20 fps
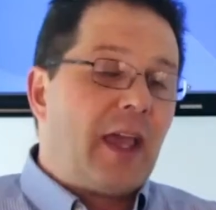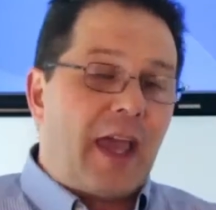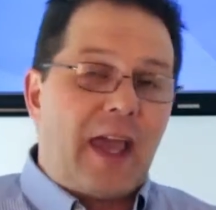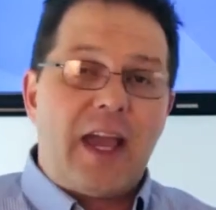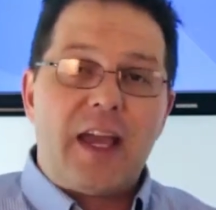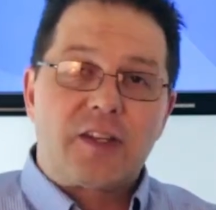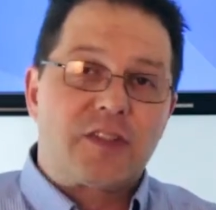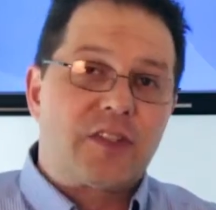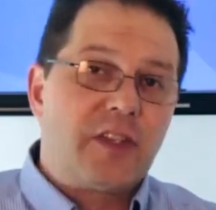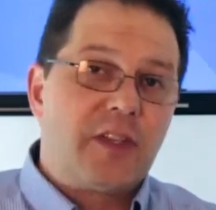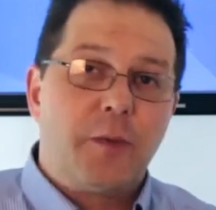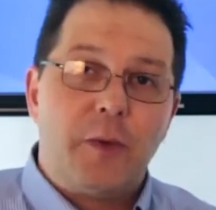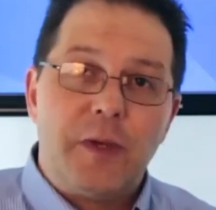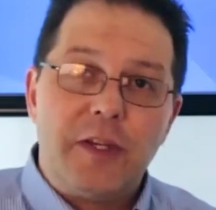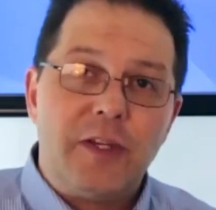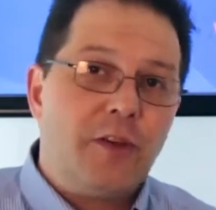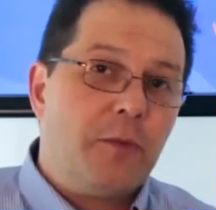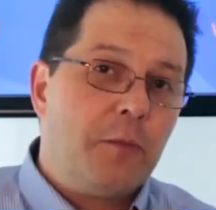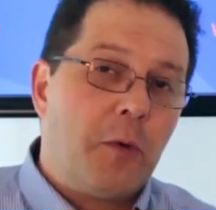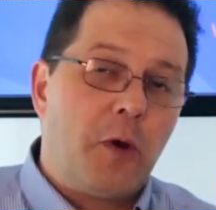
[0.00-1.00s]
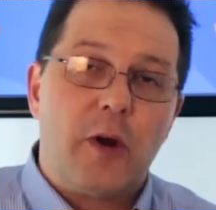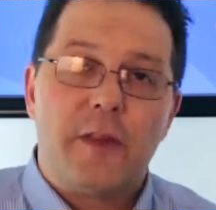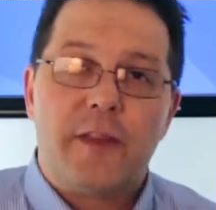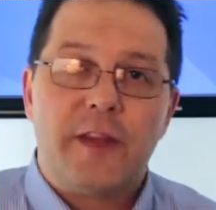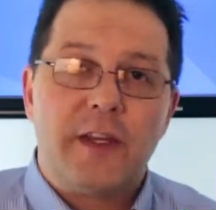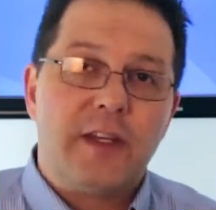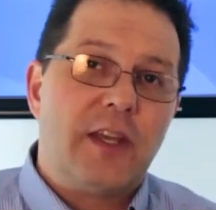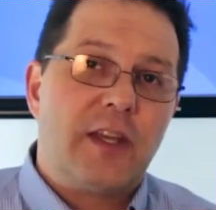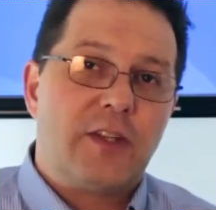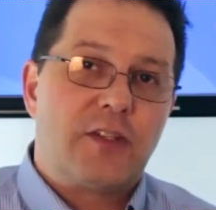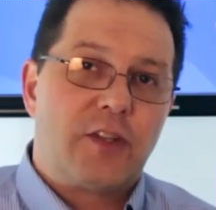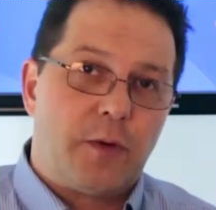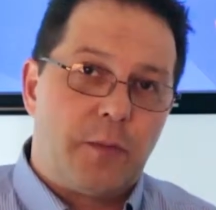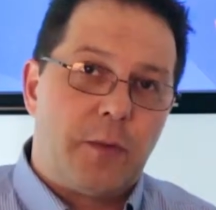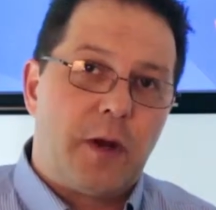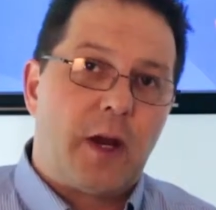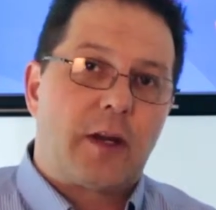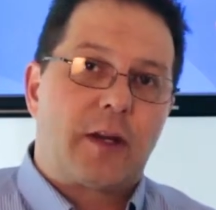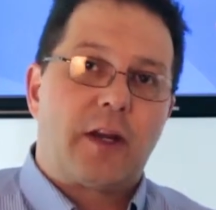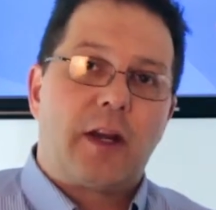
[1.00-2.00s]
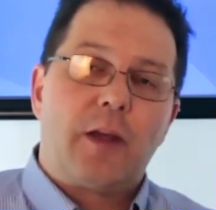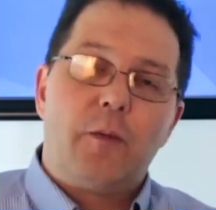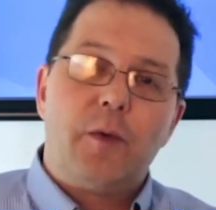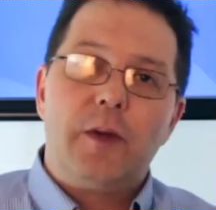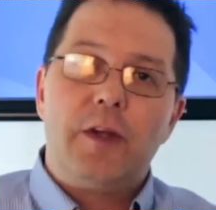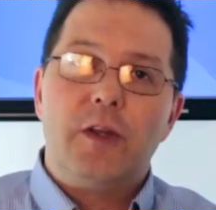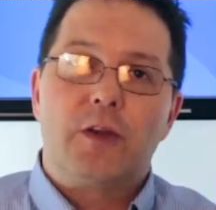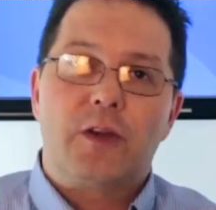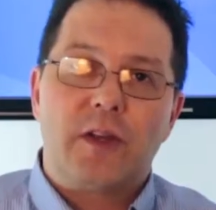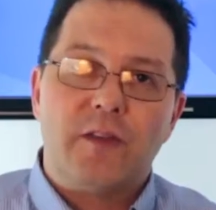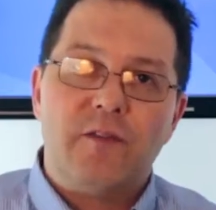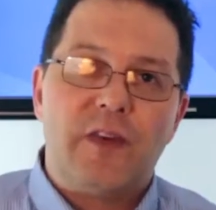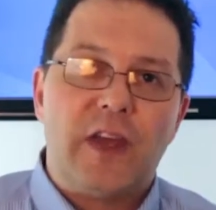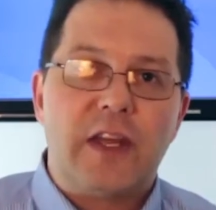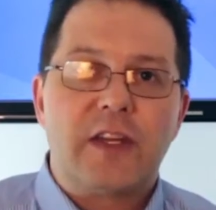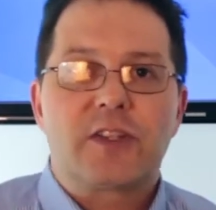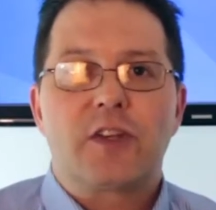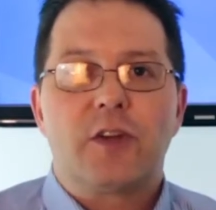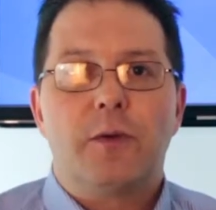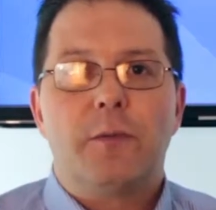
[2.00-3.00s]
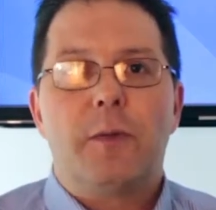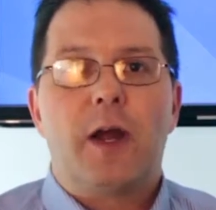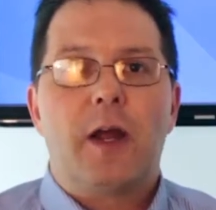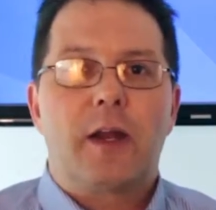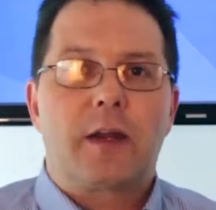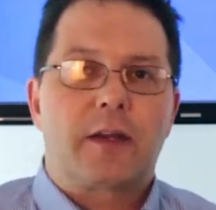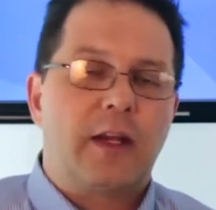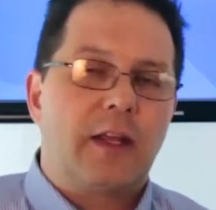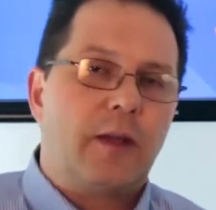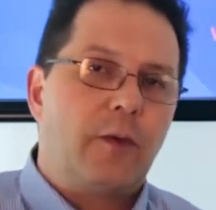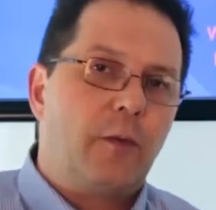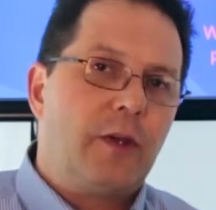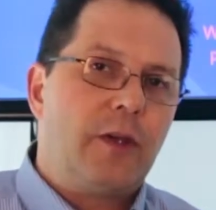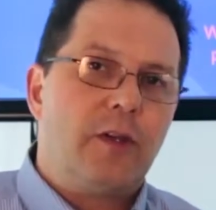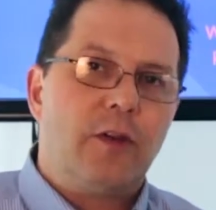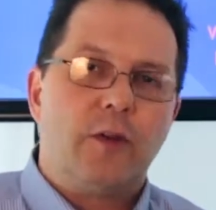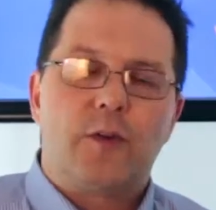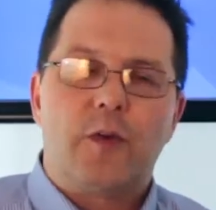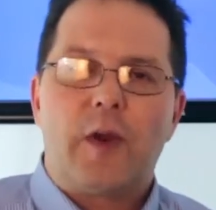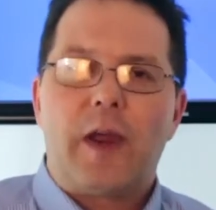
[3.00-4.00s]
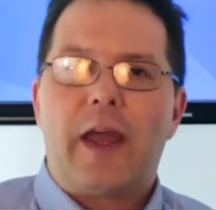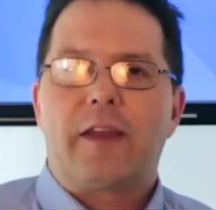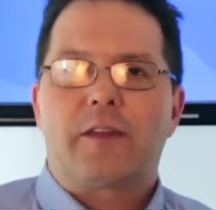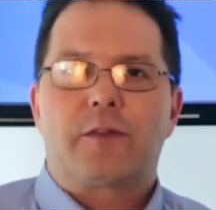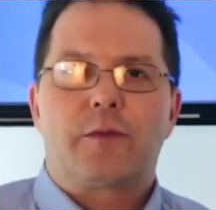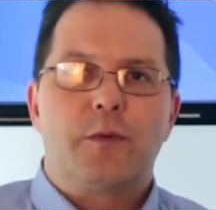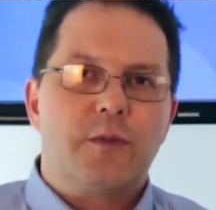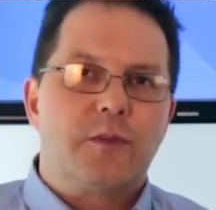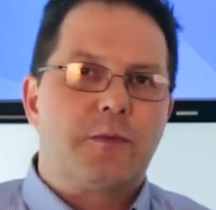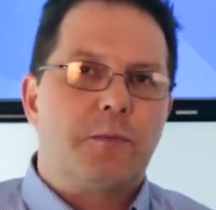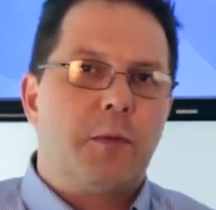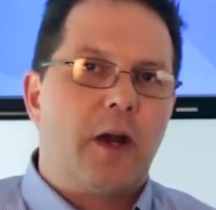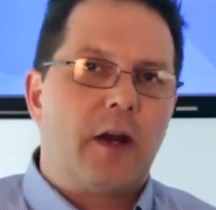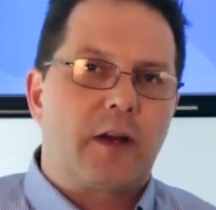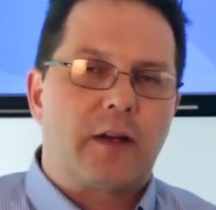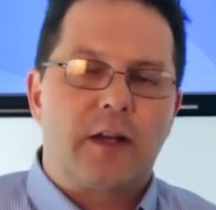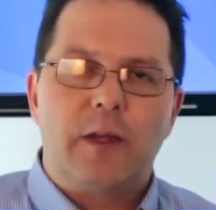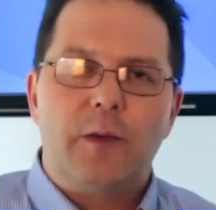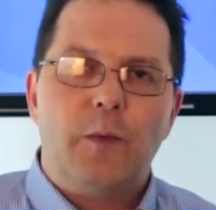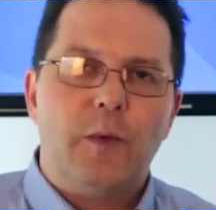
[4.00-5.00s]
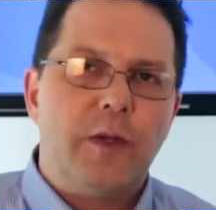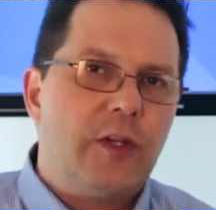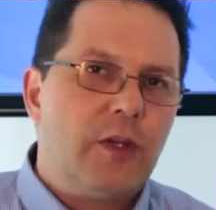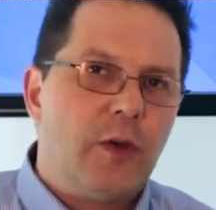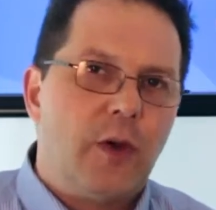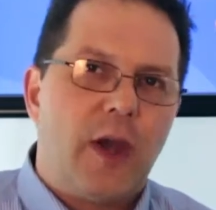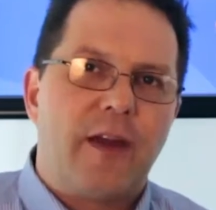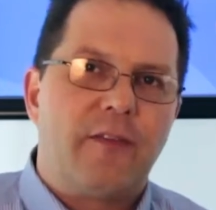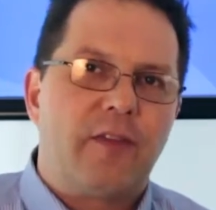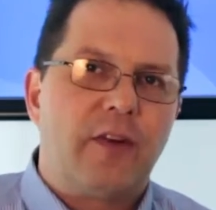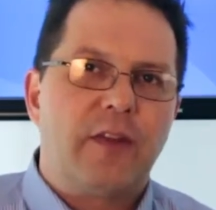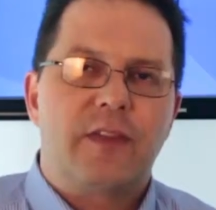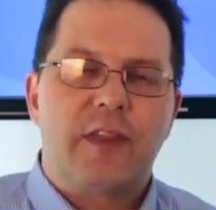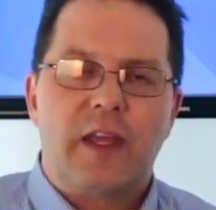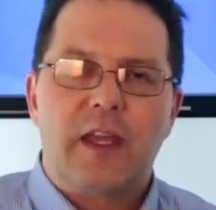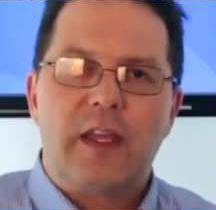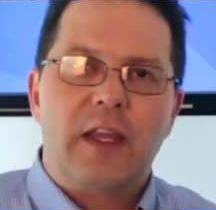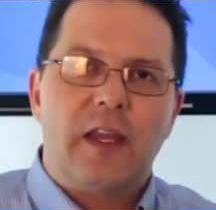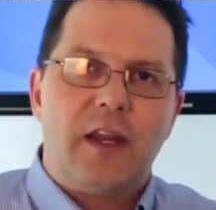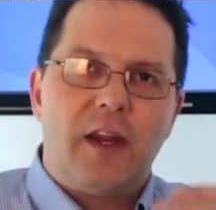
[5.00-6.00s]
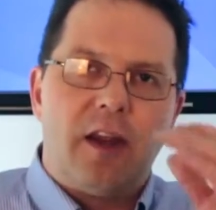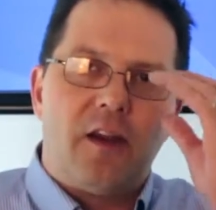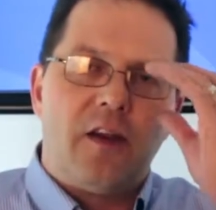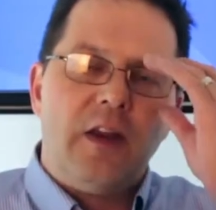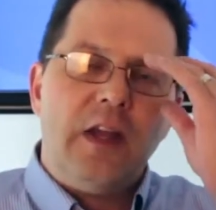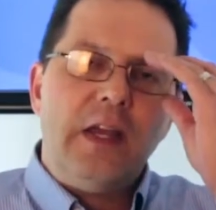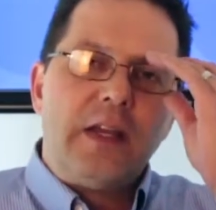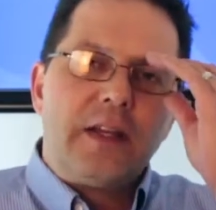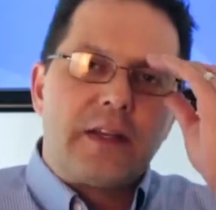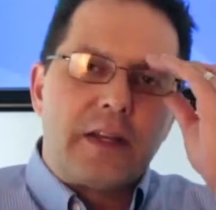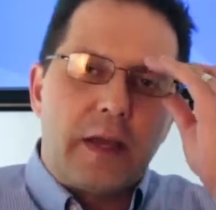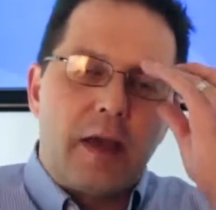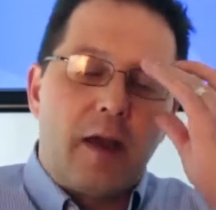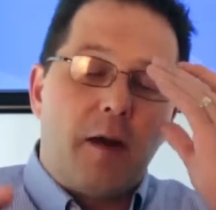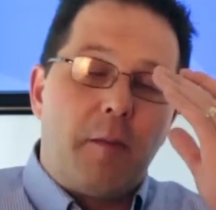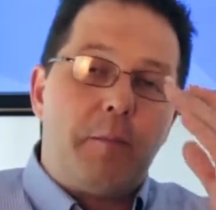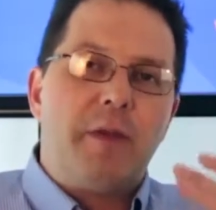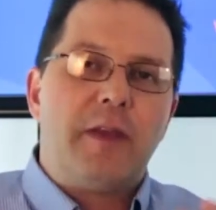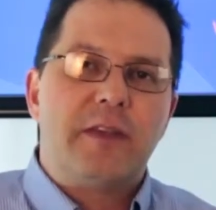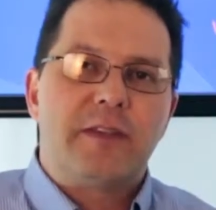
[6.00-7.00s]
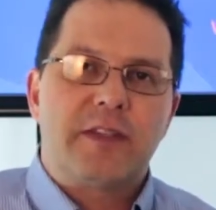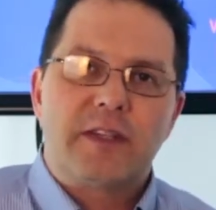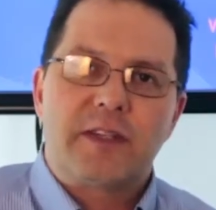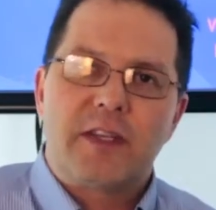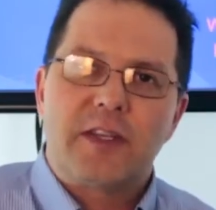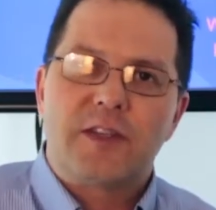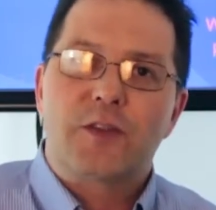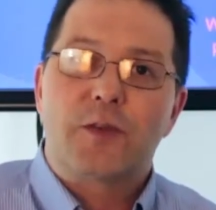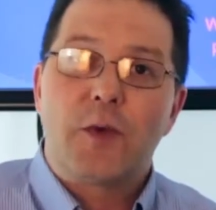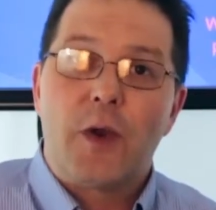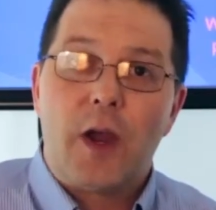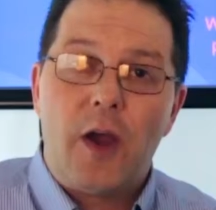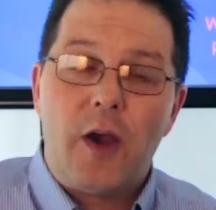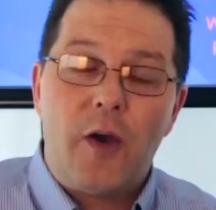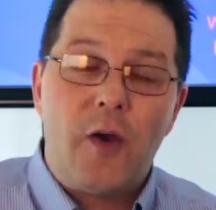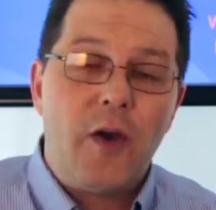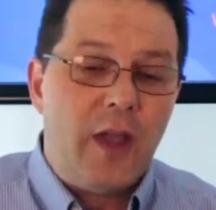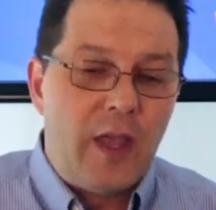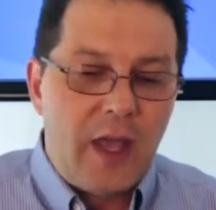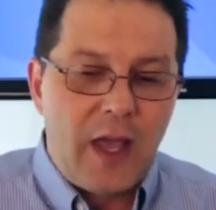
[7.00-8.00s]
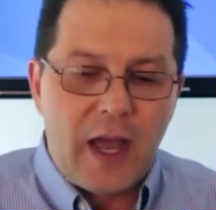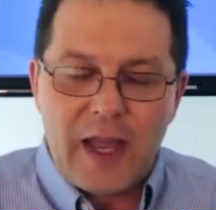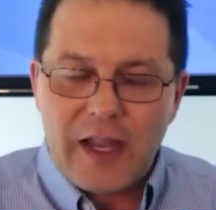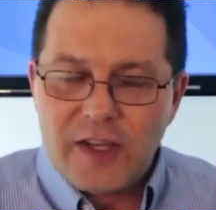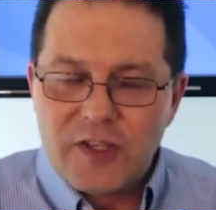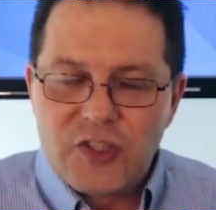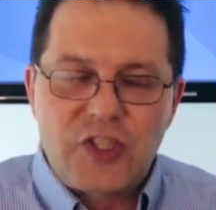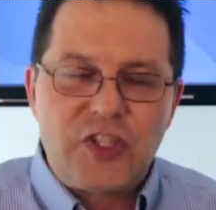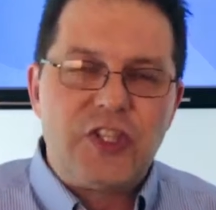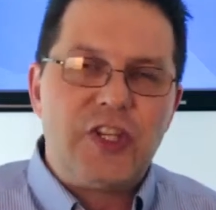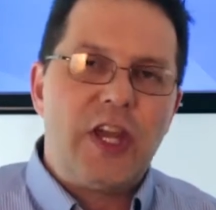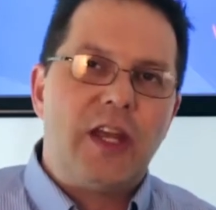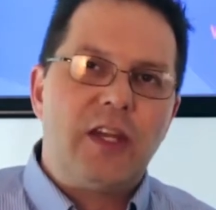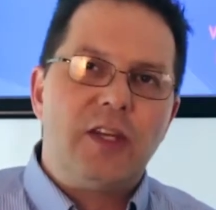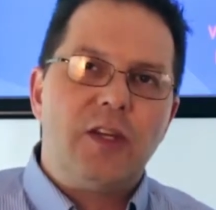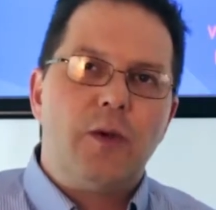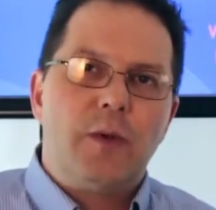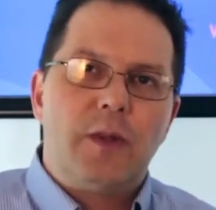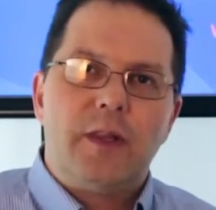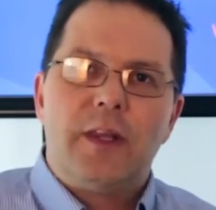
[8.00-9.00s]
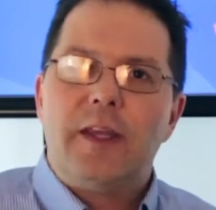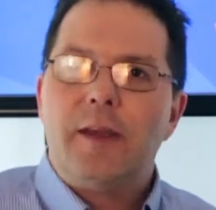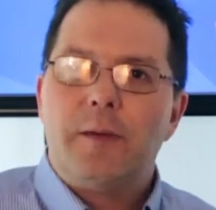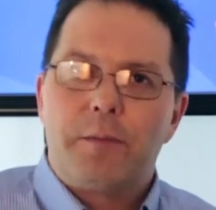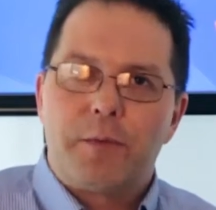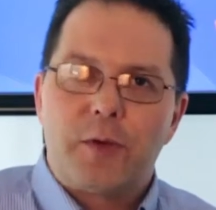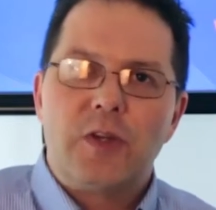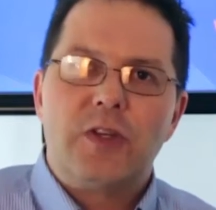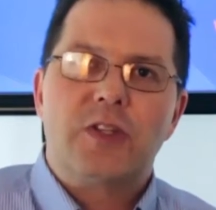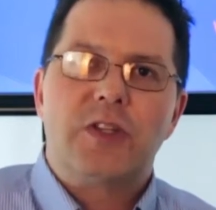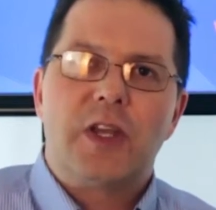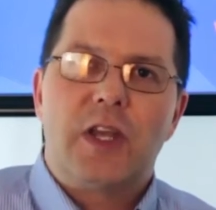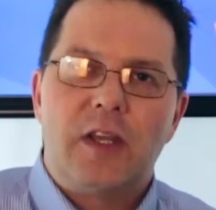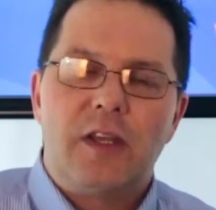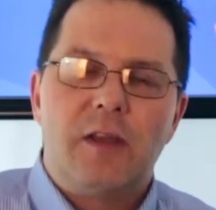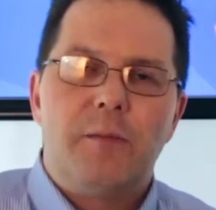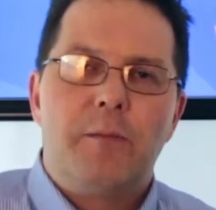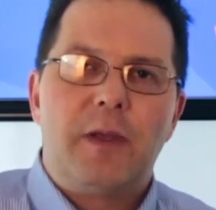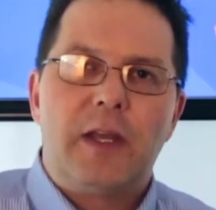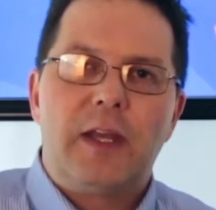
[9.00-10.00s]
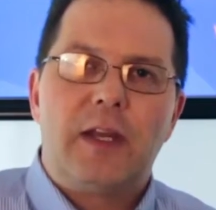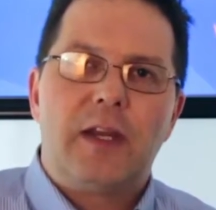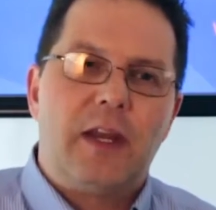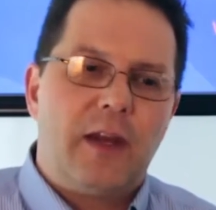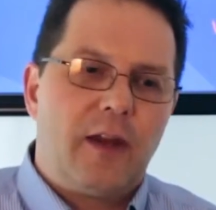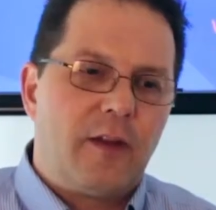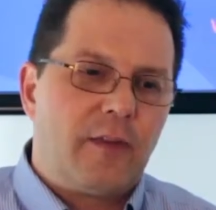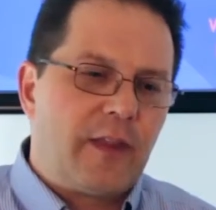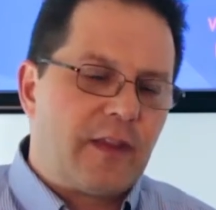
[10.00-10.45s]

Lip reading: Actually, we do more than digital marketing. We do conventional marketing, we do grassroots marketing, we do everything here to help businesses grow. I genuinely appreciate you being here.